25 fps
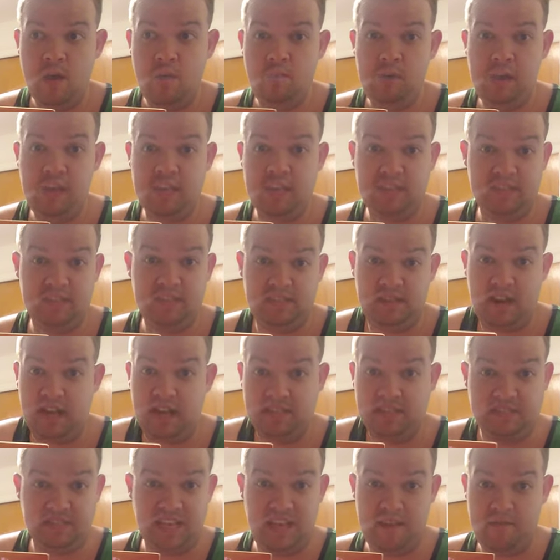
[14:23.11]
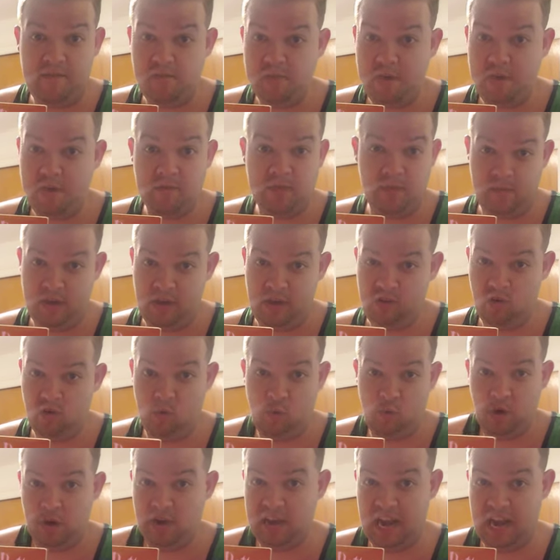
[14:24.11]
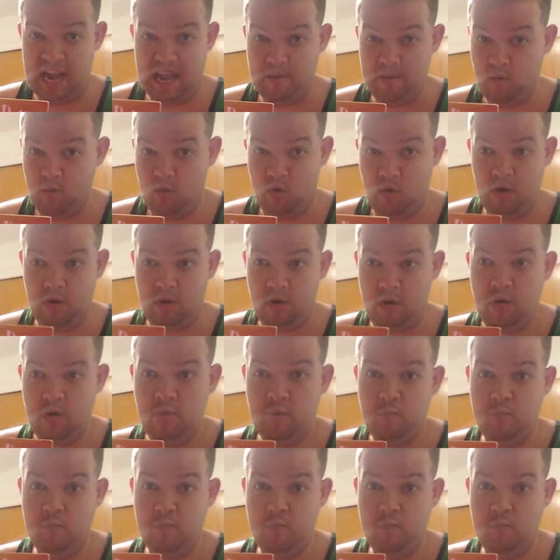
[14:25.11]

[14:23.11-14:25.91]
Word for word: because it's not safe for them in the Muggle world anymore